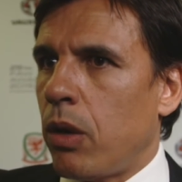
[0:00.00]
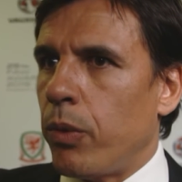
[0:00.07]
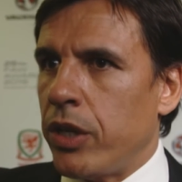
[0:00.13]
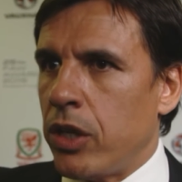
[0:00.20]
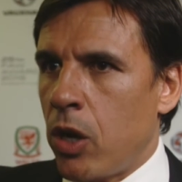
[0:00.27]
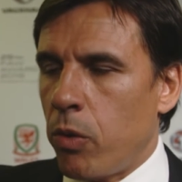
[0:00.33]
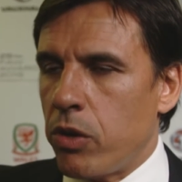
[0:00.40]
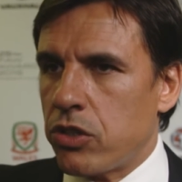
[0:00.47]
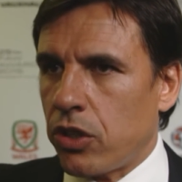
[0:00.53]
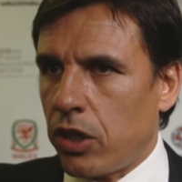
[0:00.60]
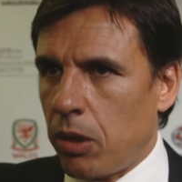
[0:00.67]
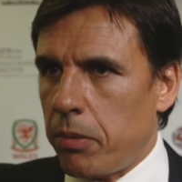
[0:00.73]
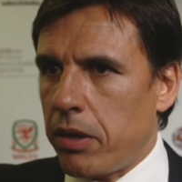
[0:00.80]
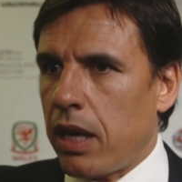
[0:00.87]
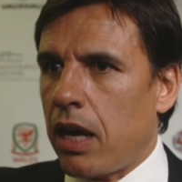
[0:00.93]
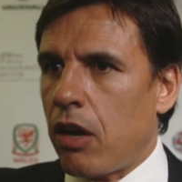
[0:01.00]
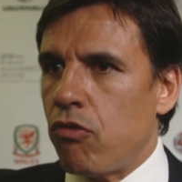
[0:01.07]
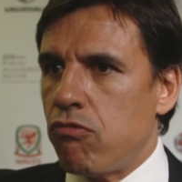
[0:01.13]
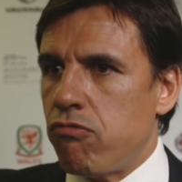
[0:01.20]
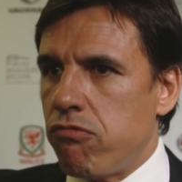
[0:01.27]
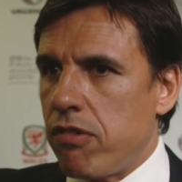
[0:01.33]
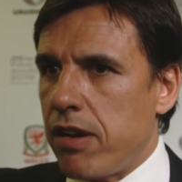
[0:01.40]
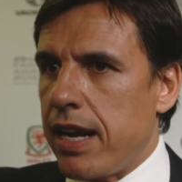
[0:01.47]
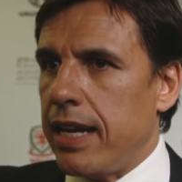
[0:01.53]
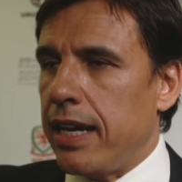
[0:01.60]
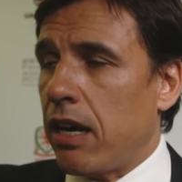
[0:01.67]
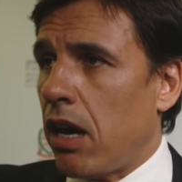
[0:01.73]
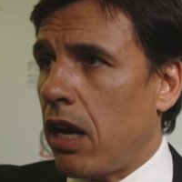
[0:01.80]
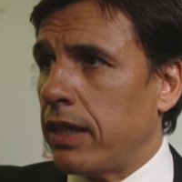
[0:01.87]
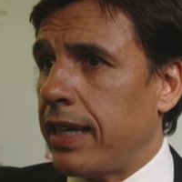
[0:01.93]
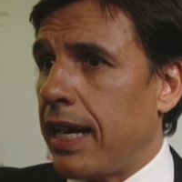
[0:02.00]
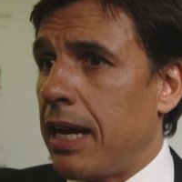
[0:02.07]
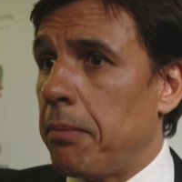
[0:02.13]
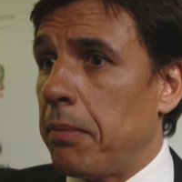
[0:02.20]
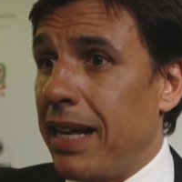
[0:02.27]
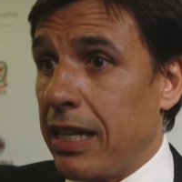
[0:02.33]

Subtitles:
We know it's going to be a really hard game.